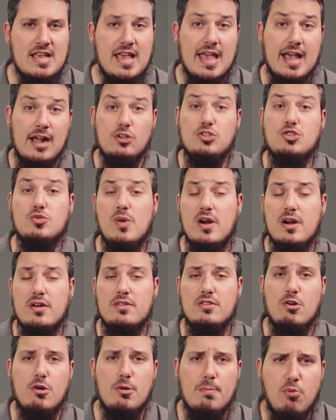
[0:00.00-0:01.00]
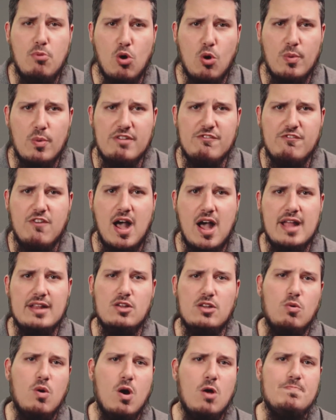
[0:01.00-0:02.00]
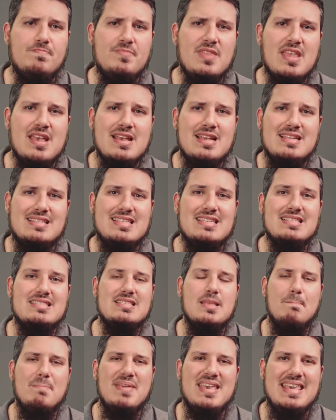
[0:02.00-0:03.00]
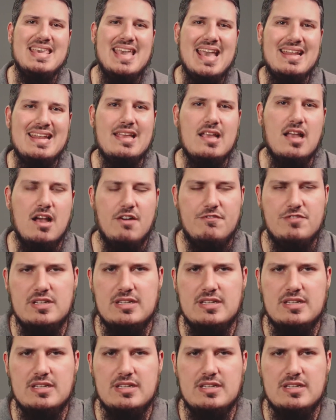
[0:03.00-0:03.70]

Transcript: Elsewhere in the report, we find, quote, since the beginning of the